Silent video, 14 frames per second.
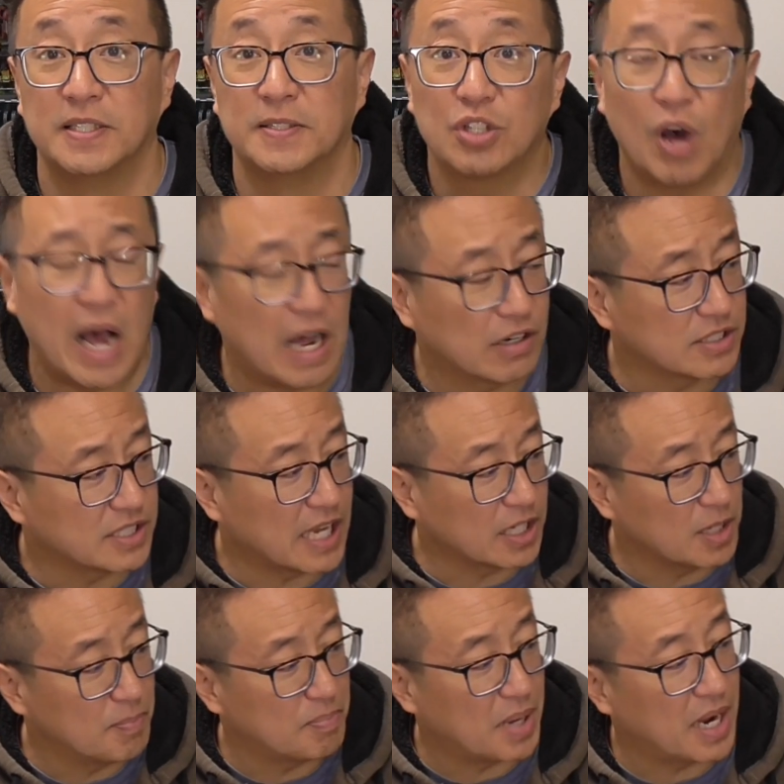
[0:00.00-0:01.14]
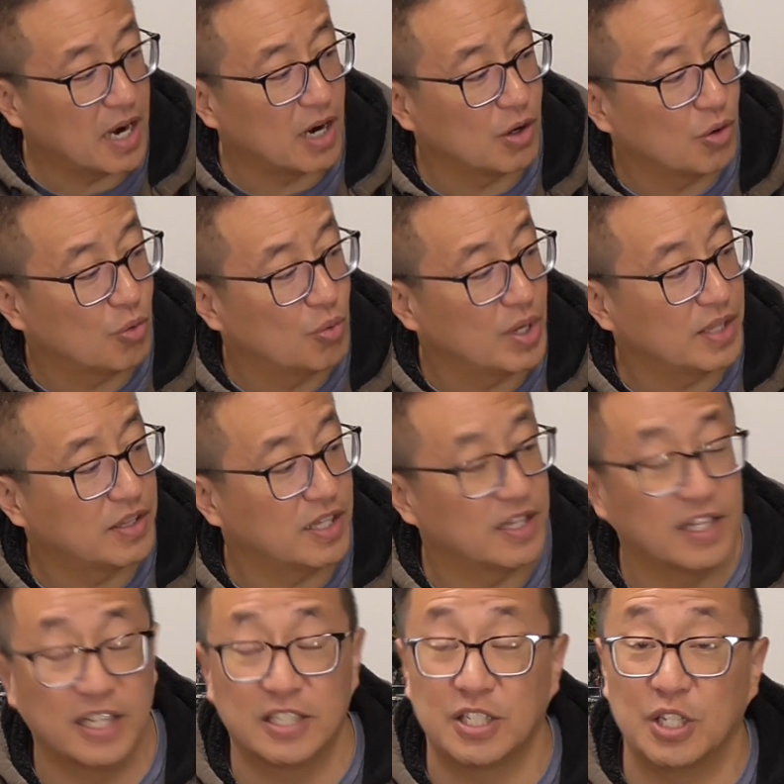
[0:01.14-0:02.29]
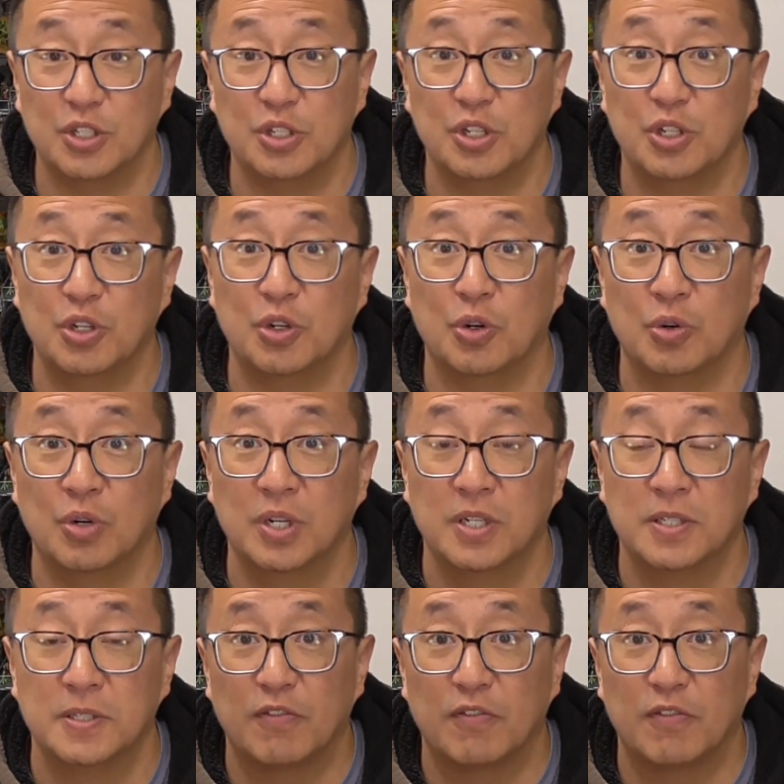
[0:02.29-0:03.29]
so how does that compare with this new